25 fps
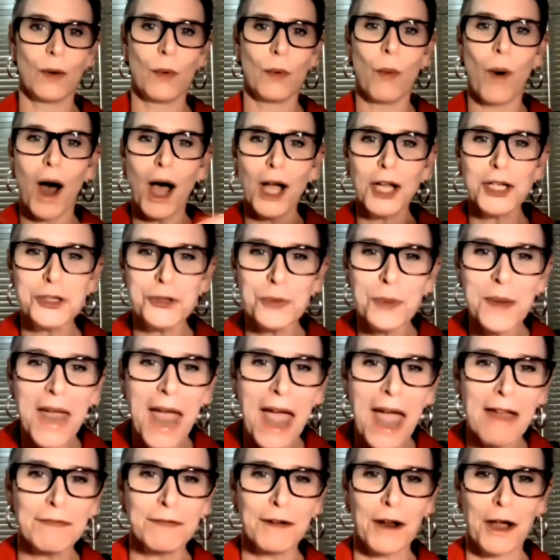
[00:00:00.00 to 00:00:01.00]
Why do
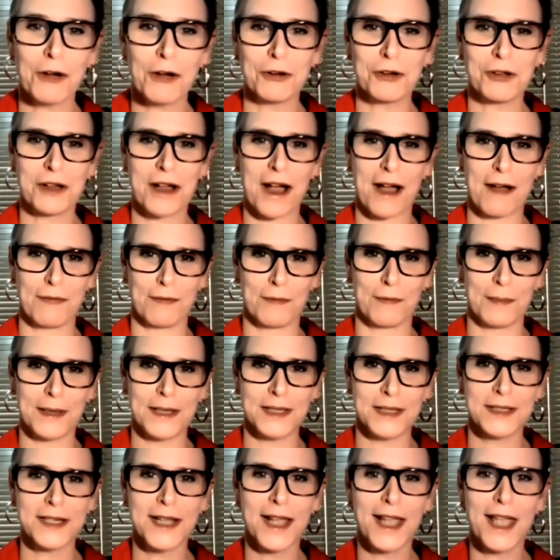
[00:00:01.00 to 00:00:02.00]
we have local
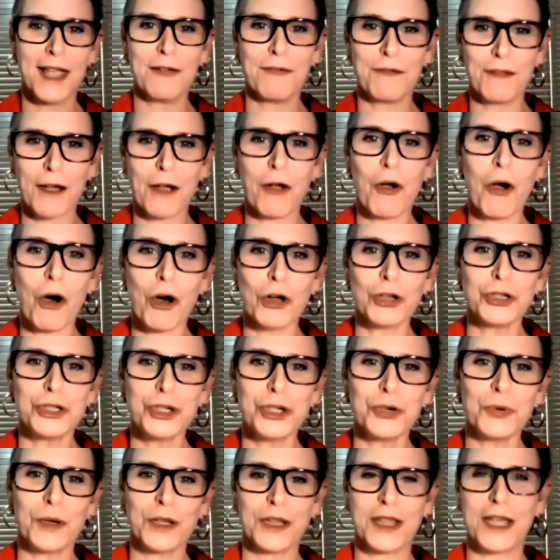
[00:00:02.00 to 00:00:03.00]
government if they can't
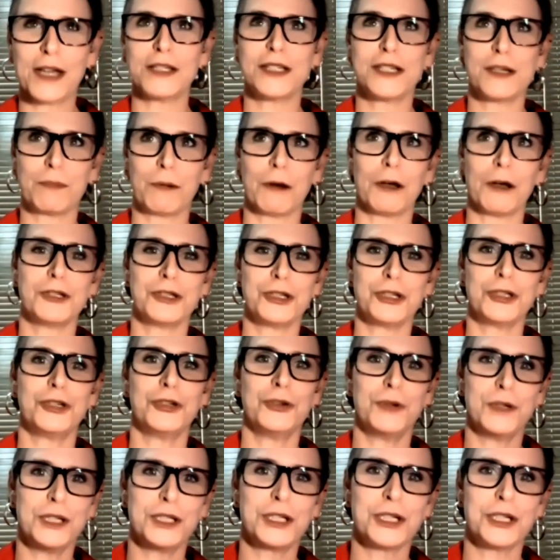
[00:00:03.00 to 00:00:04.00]
do what they're supposed to
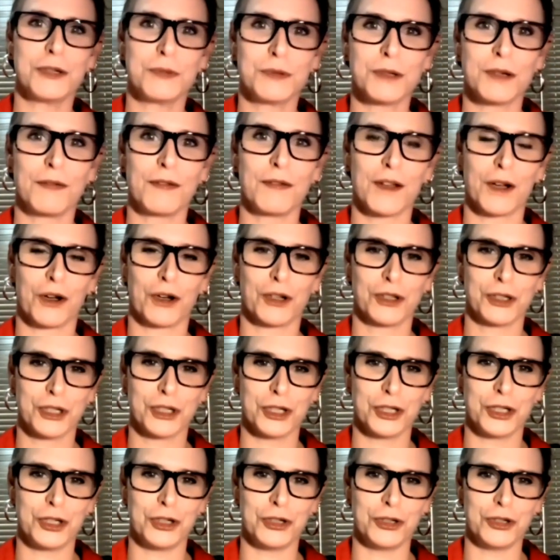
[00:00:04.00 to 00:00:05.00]
do in terms of the
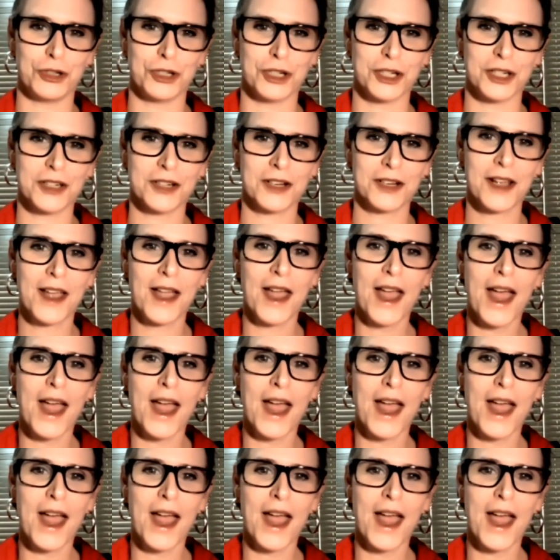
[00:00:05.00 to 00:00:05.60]
constitution?